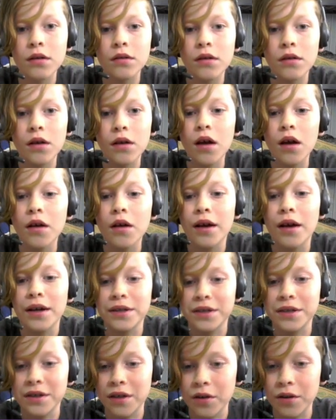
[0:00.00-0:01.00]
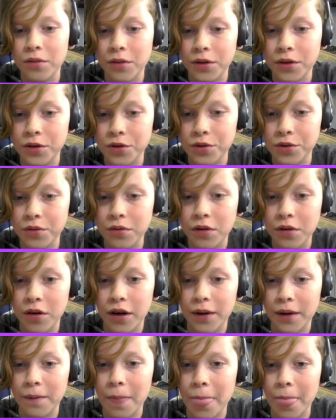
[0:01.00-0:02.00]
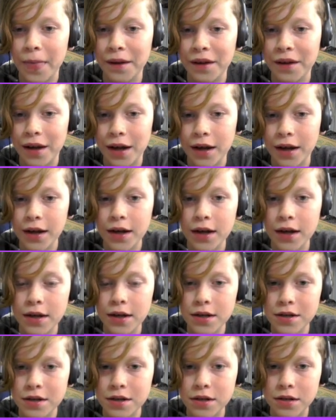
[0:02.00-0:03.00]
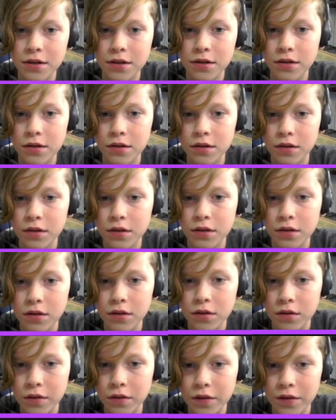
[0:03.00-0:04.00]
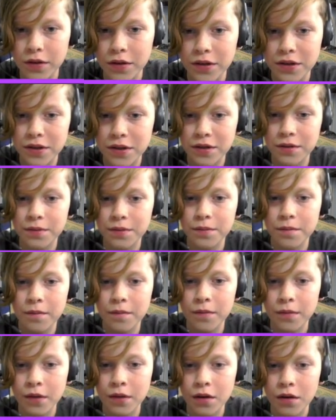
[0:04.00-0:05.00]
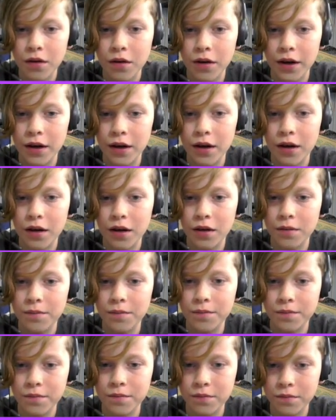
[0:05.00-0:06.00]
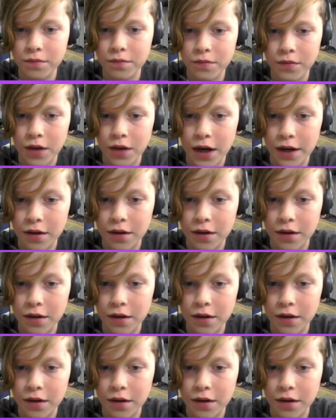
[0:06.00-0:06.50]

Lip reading: I see another one, too. Okay. Hi, guys. Goodness. Okay, hi.